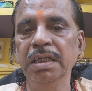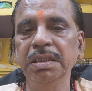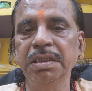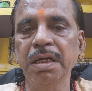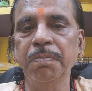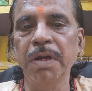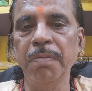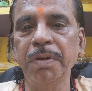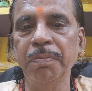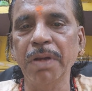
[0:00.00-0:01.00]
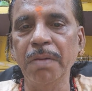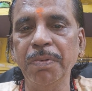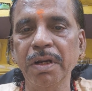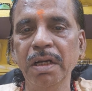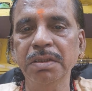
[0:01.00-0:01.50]
Instead of
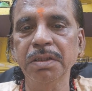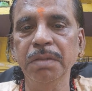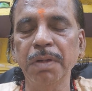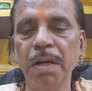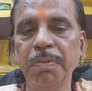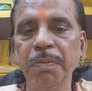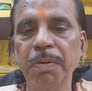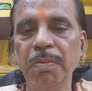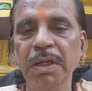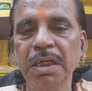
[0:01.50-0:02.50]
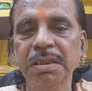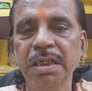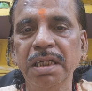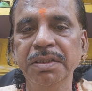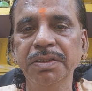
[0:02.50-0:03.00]
paper
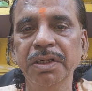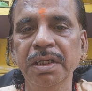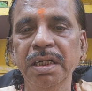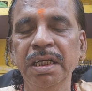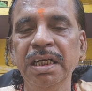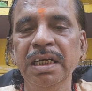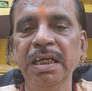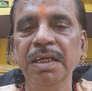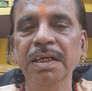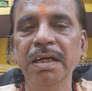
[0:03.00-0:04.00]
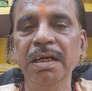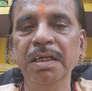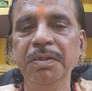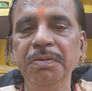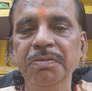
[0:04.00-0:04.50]
publication also,
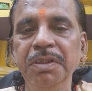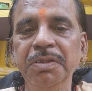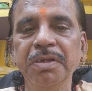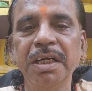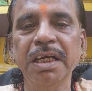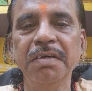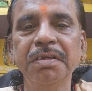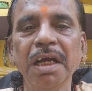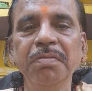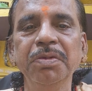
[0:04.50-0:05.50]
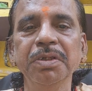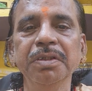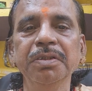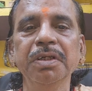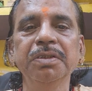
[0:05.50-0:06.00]
we do not have time
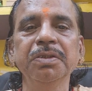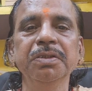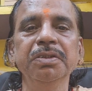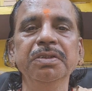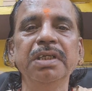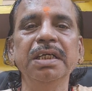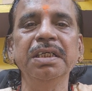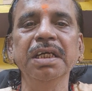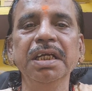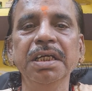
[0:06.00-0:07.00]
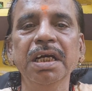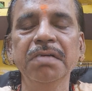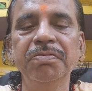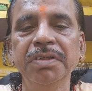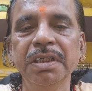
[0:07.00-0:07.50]
to go through that area
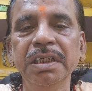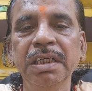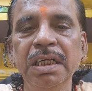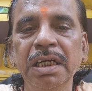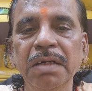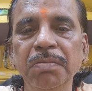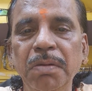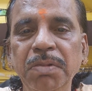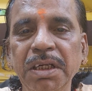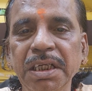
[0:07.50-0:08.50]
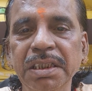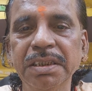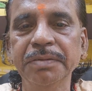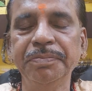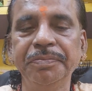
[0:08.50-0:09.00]
of
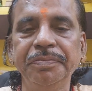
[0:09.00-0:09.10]
publication.